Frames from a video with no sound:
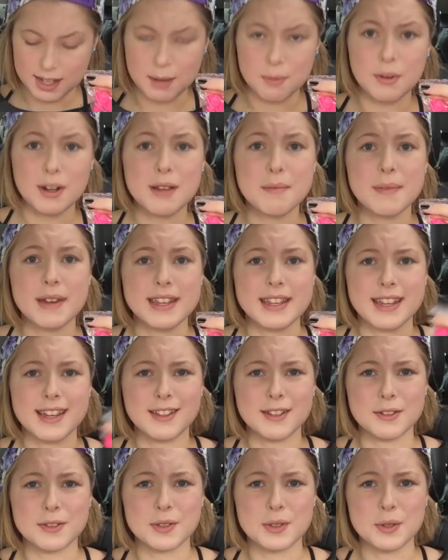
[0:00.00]
I'm wearing my yellow
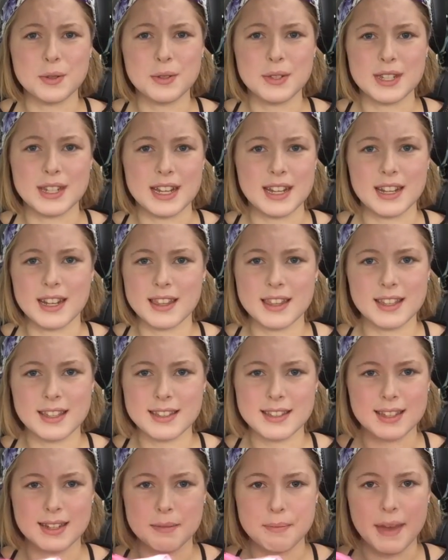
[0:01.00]
suit today. Nothing's
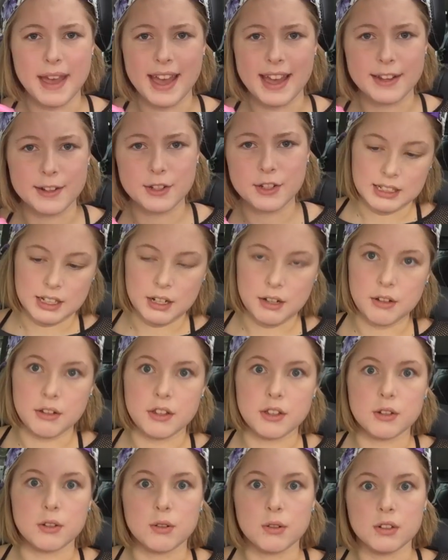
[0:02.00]
gonna match. Oh, the
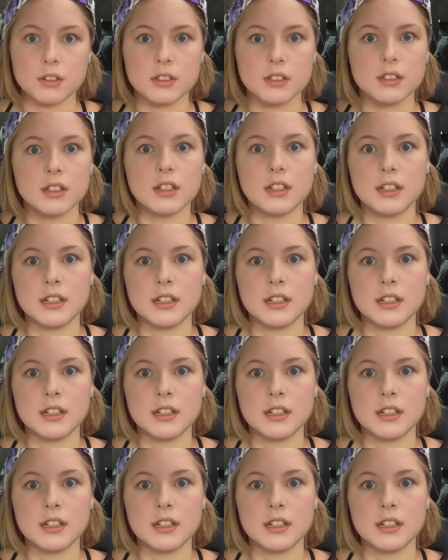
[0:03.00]
horror.